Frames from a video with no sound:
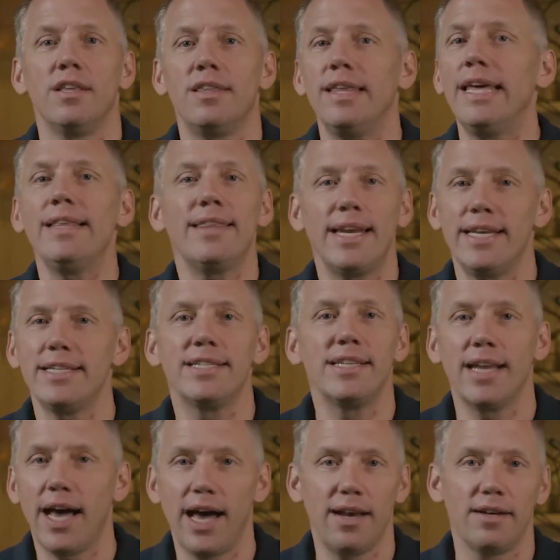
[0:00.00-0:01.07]
thing that he's
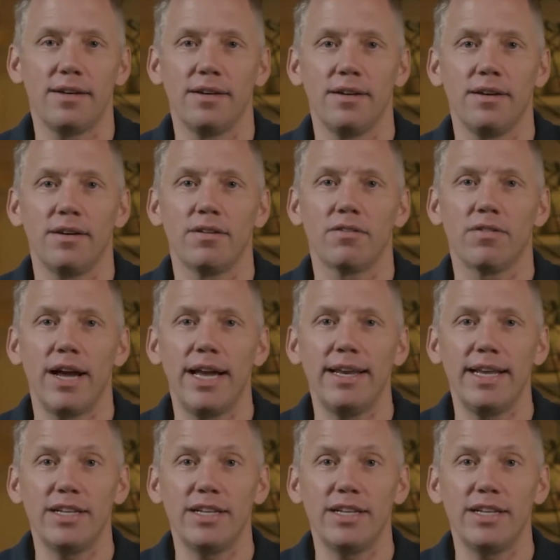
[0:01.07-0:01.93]
not, right?